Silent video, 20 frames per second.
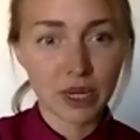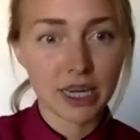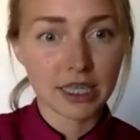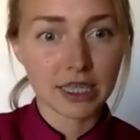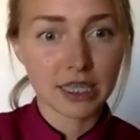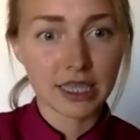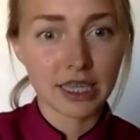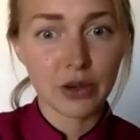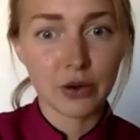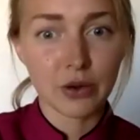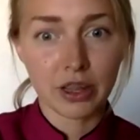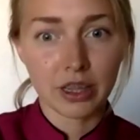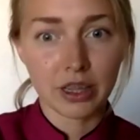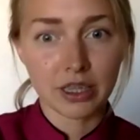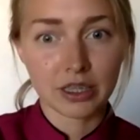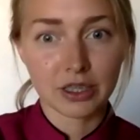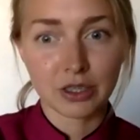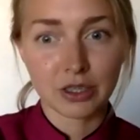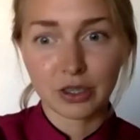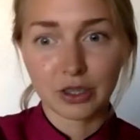to see you on the
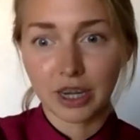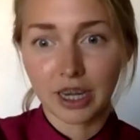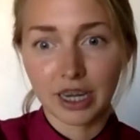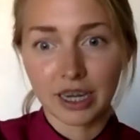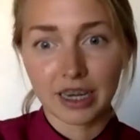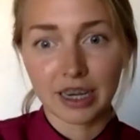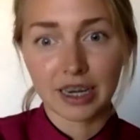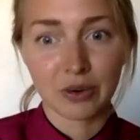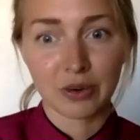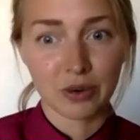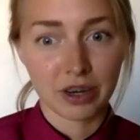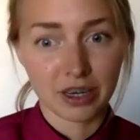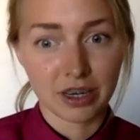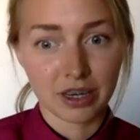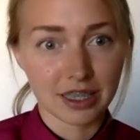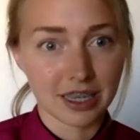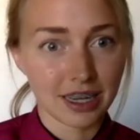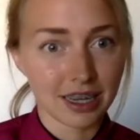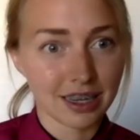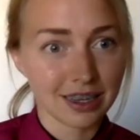screen in order
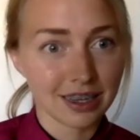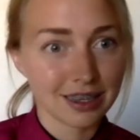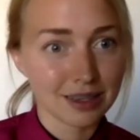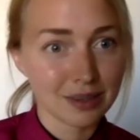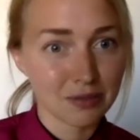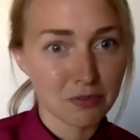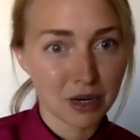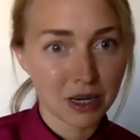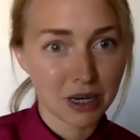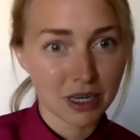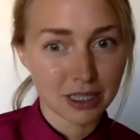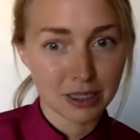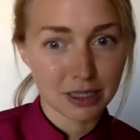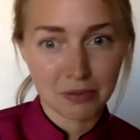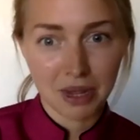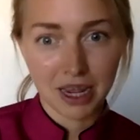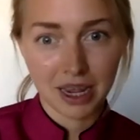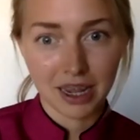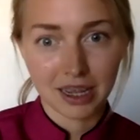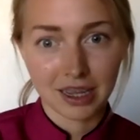to
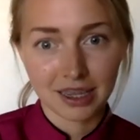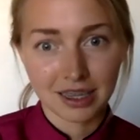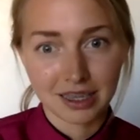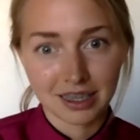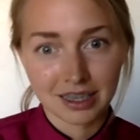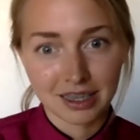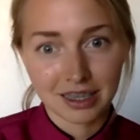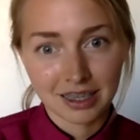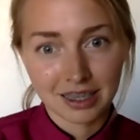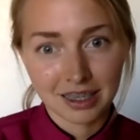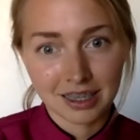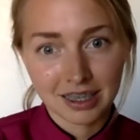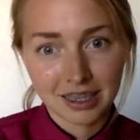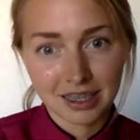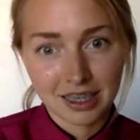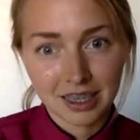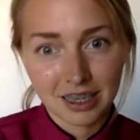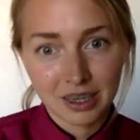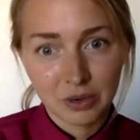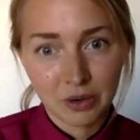participate.
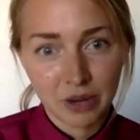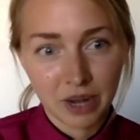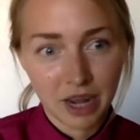We